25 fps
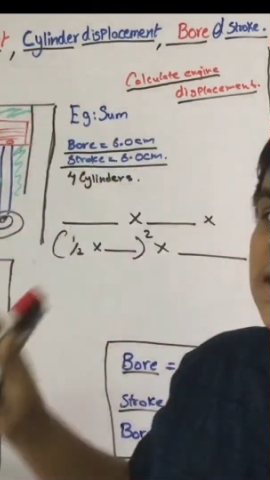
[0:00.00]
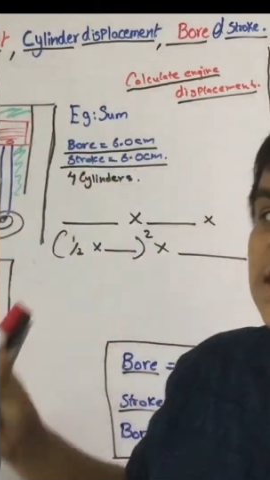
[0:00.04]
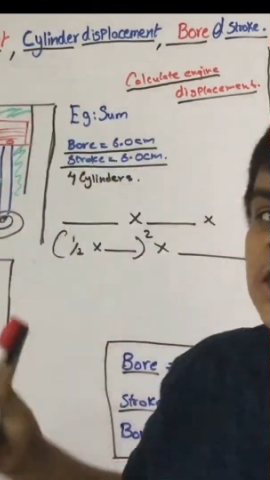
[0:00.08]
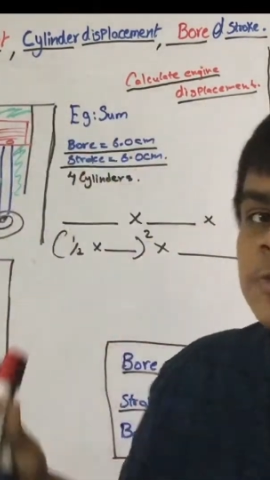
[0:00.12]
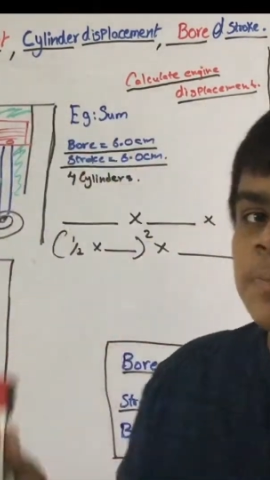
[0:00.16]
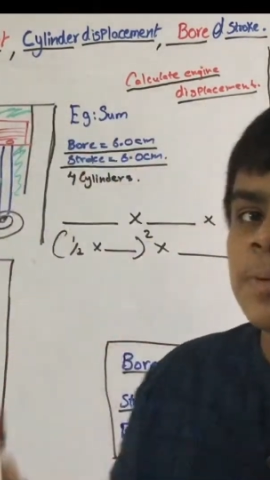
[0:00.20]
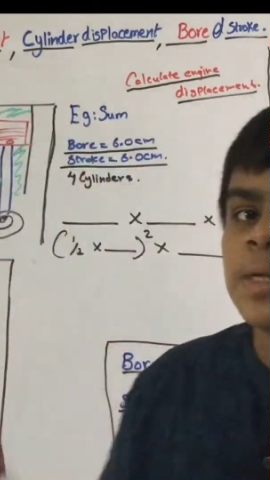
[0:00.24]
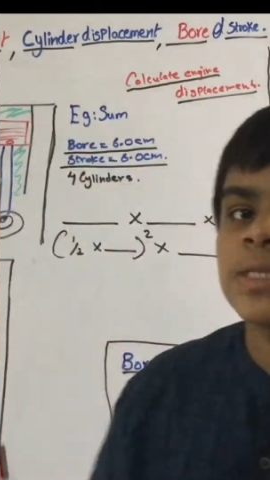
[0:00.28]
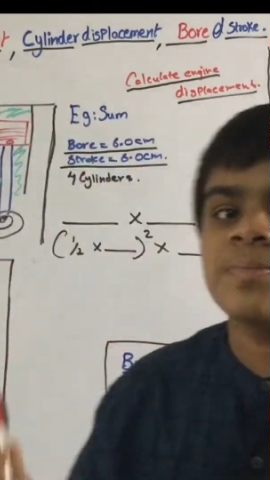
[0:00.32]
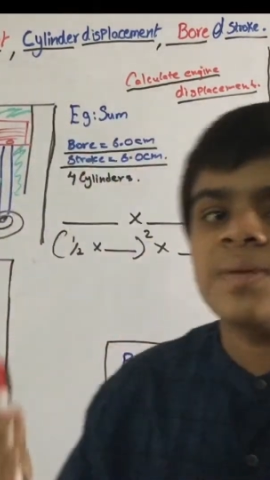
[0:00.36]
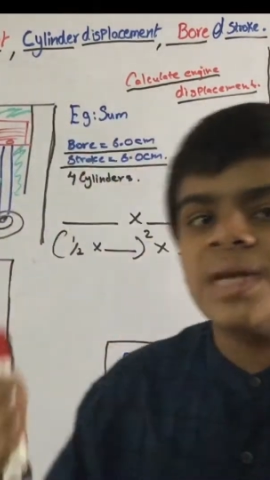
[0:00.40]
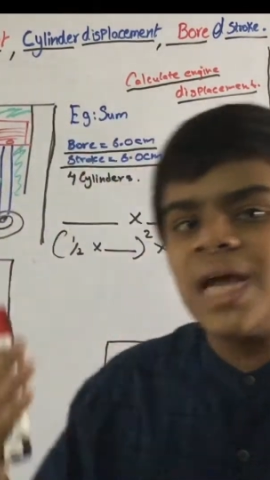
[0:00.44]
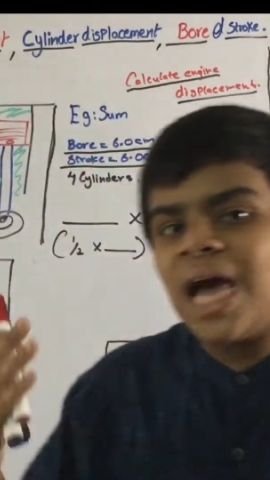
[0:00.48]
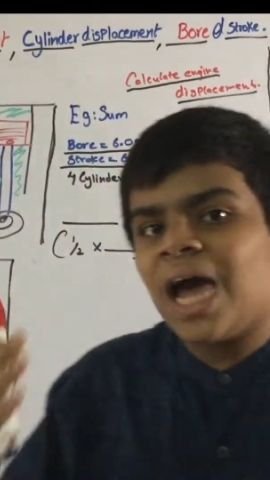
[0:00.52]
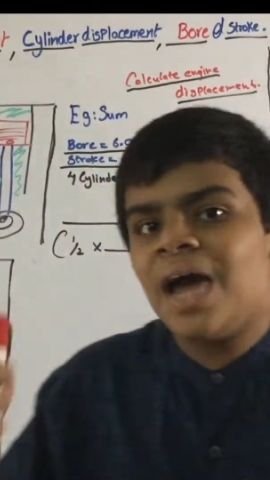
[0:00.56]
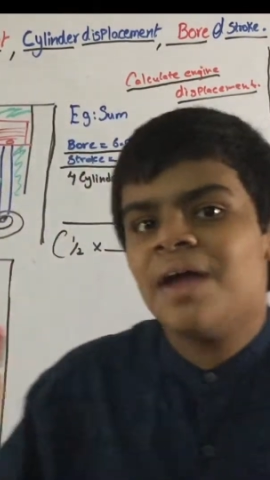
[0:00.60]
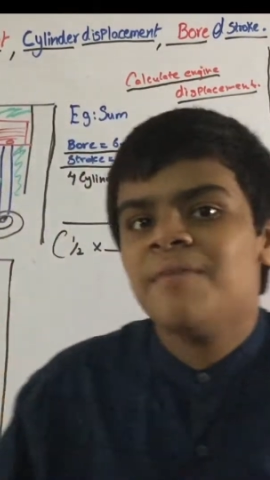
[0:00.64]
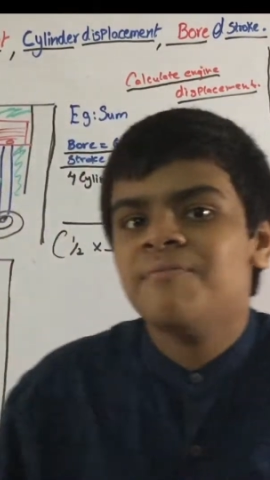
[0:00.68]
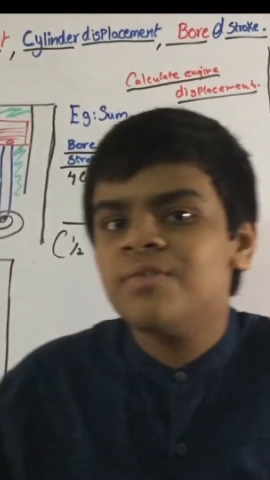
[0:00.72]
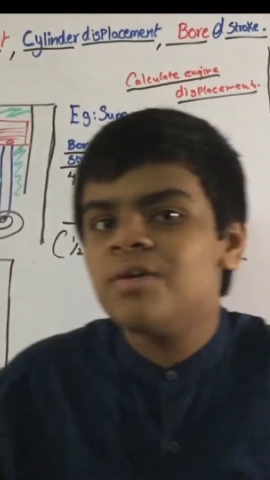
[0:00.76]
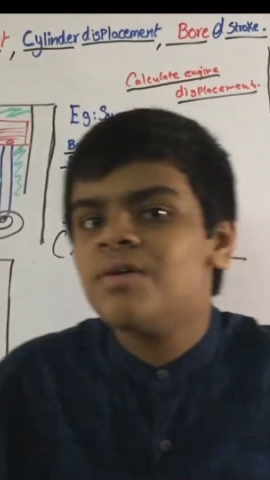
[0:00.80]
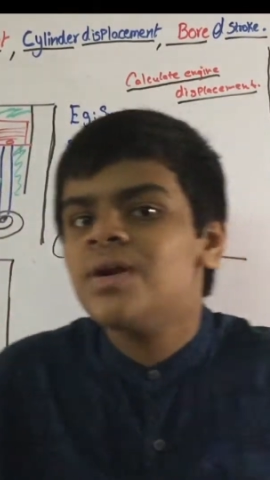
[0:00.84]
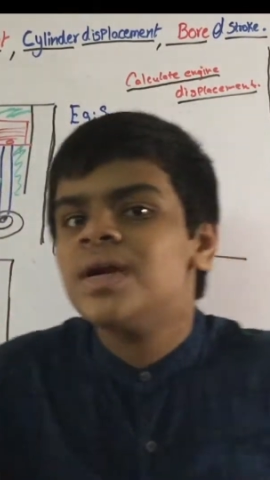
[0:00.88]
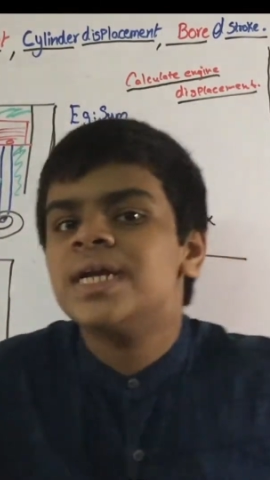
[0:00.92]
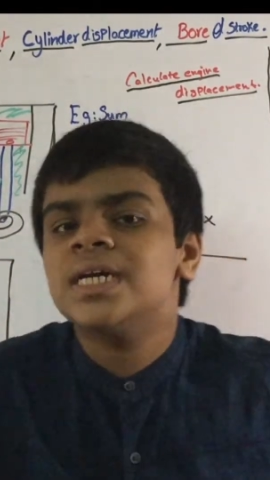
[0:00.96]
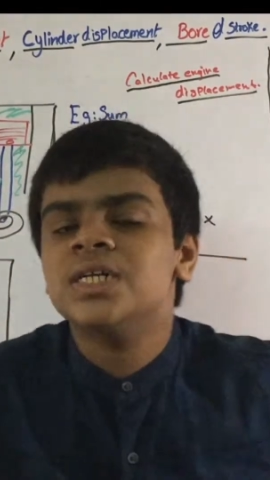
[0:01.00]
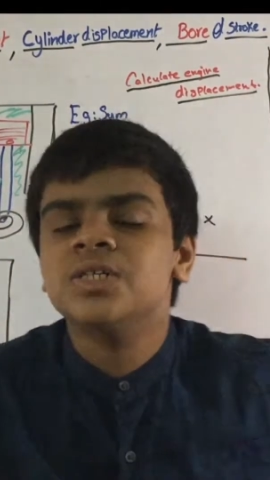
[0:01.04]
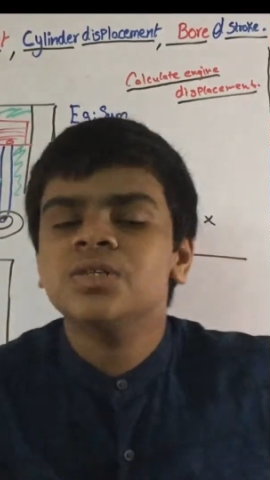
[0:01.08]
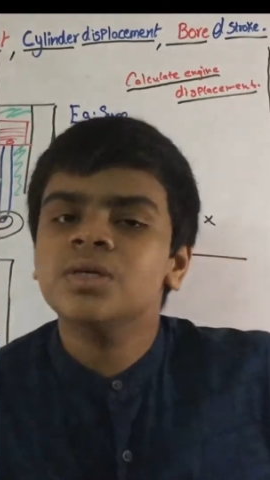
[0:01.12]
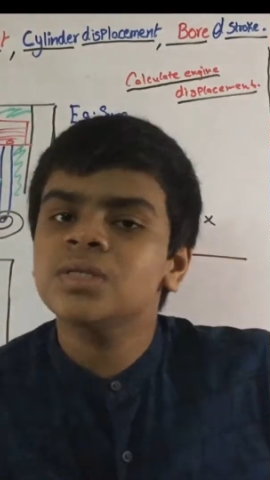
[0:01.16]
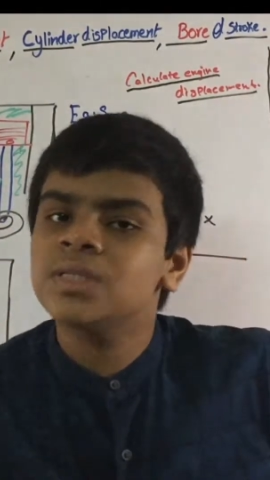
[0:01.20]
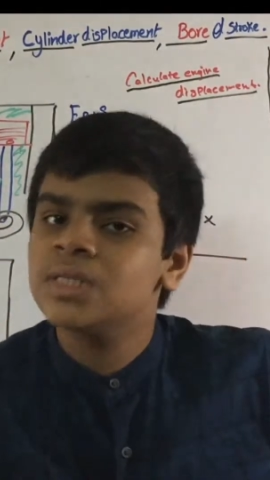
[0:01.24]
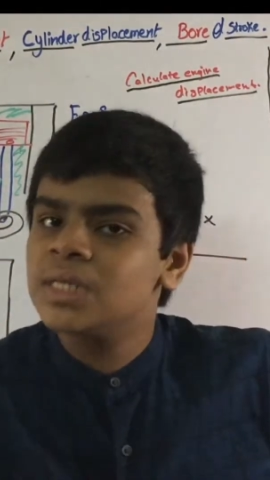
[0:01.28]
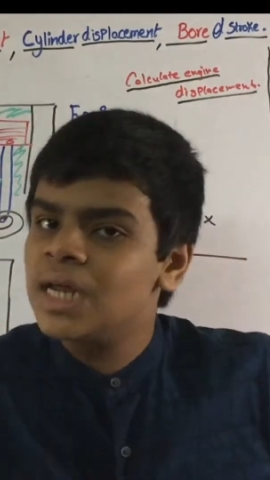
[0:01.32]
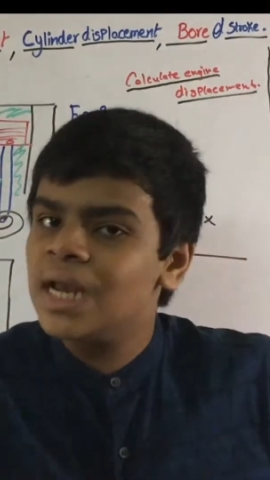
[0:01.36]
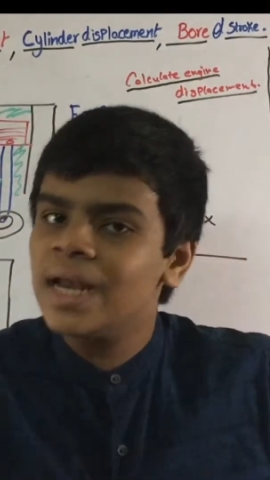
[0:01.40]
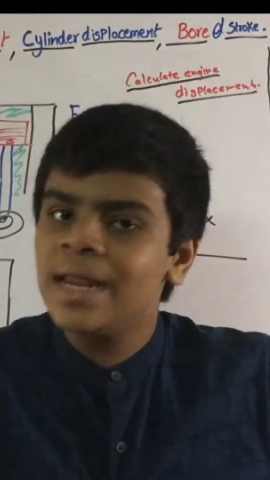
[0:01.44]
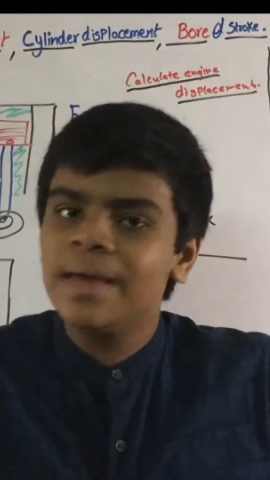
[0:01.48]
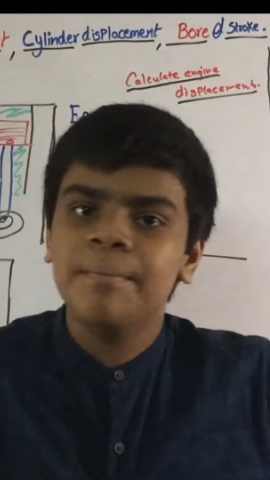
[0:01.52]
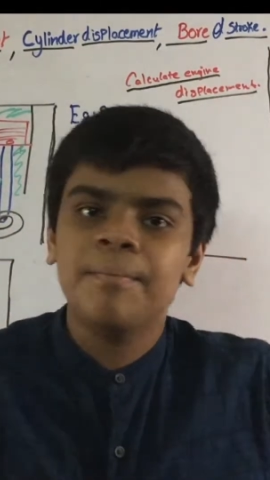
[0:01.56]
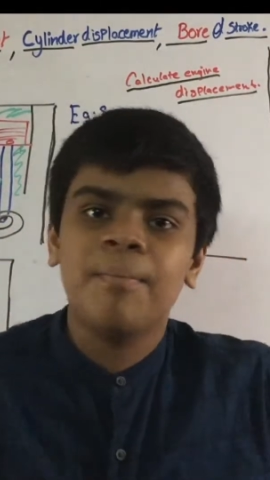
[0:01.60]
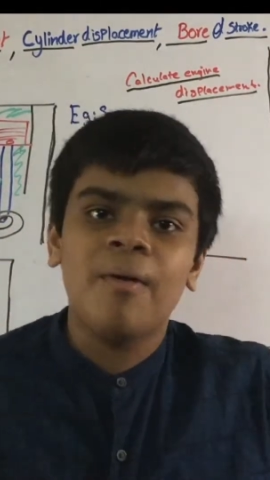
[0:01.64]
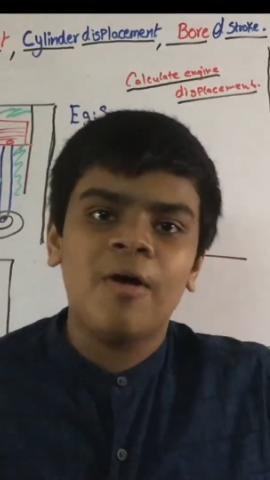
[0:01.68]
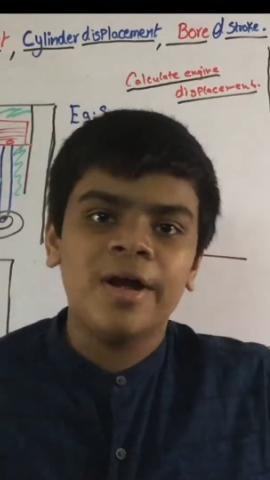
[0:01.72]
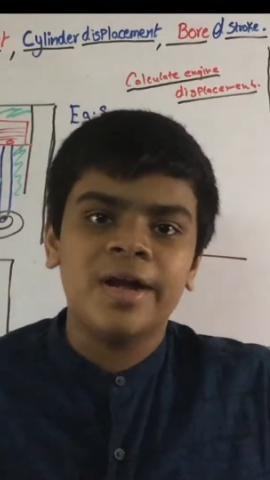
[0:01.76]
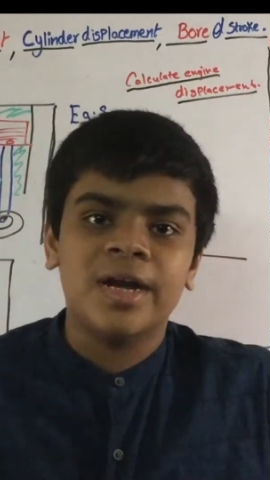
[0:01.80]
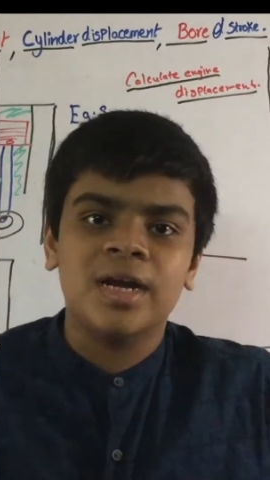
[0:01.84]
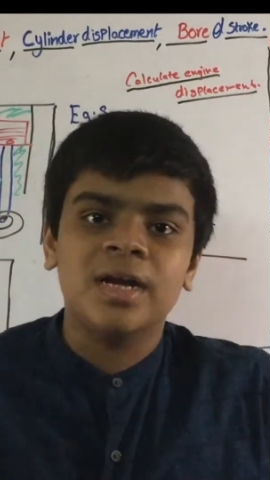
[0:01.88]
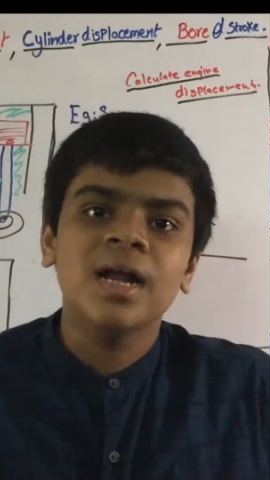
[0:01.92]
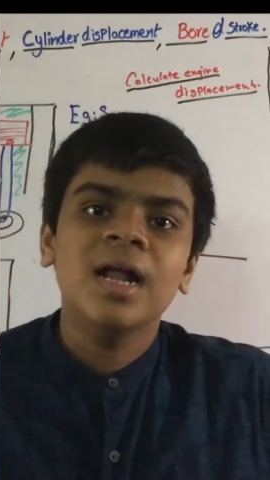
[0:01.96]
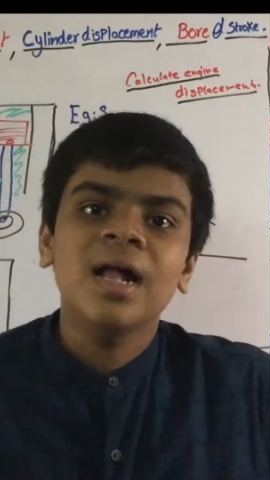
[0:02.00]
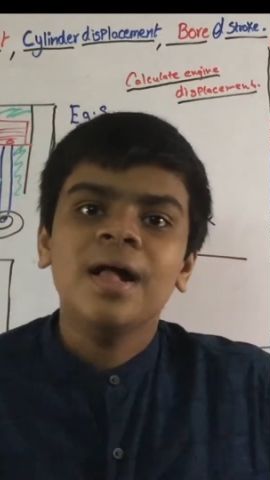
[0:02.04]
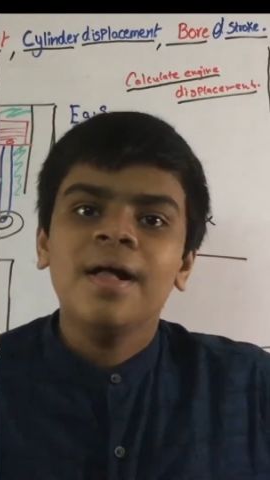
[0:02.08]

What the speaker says: displacement, air fuel ratio is really important.